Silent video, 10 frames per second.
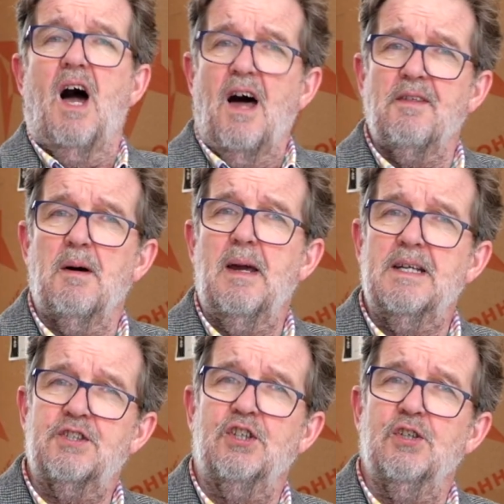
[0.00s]
other
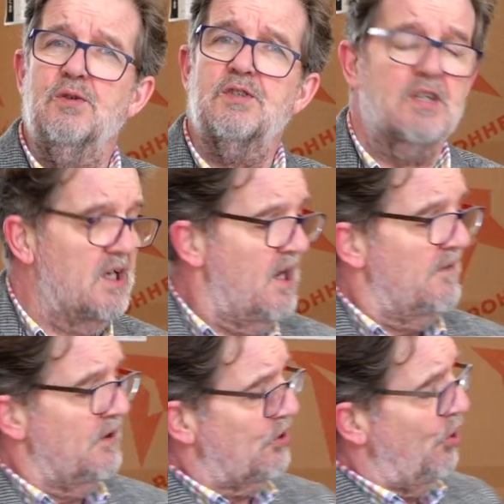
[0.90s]
issues
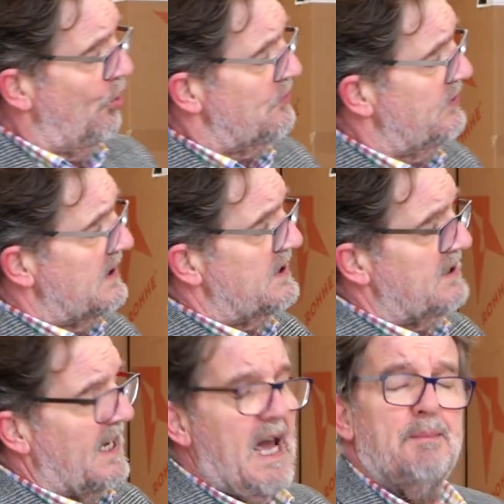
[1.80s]
that cause this
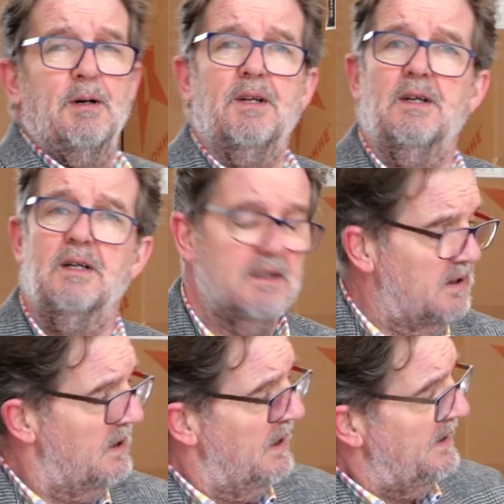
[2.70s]
to happen.
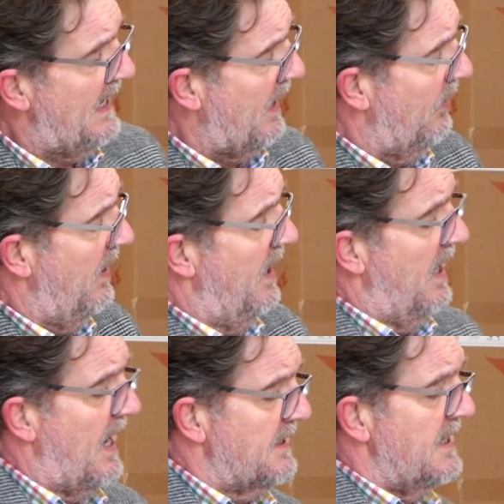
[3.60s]
Now,
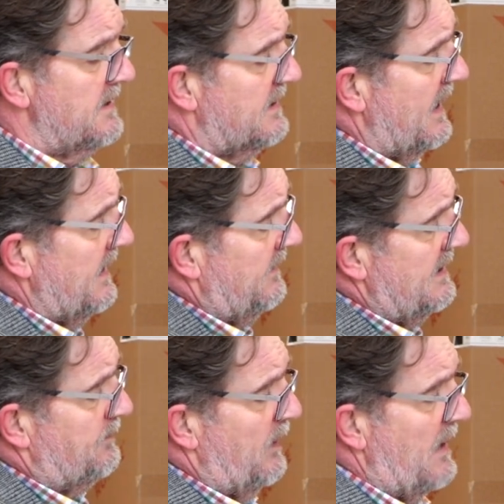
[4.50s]
I'd like to take
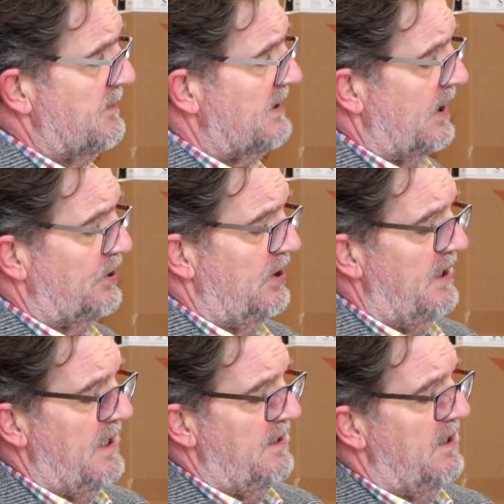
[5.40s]
this pipe section
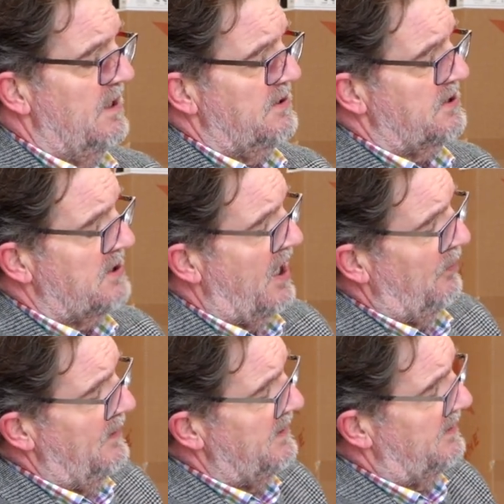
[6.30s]
here to start
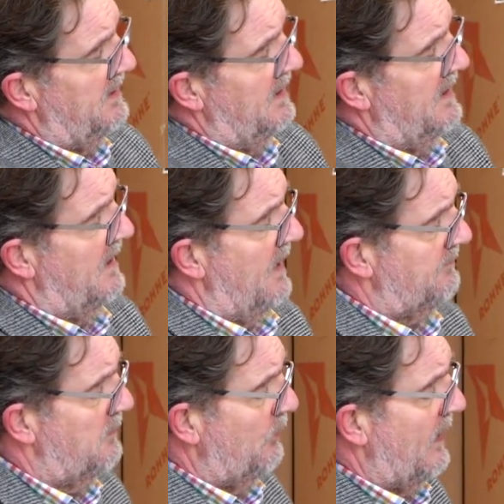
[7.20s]
with,
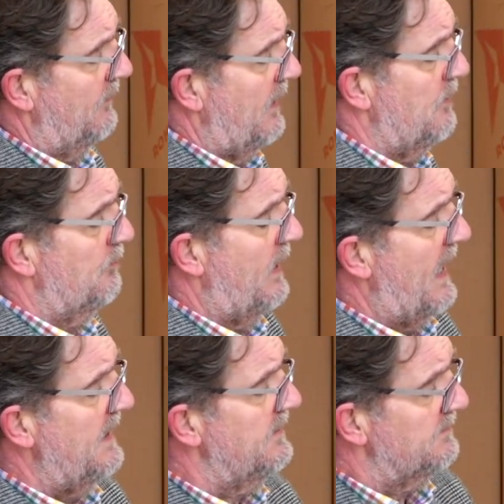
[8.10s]
from a well-known
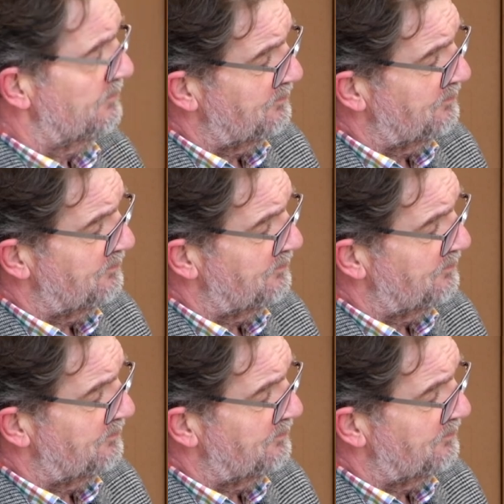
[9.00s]
brand,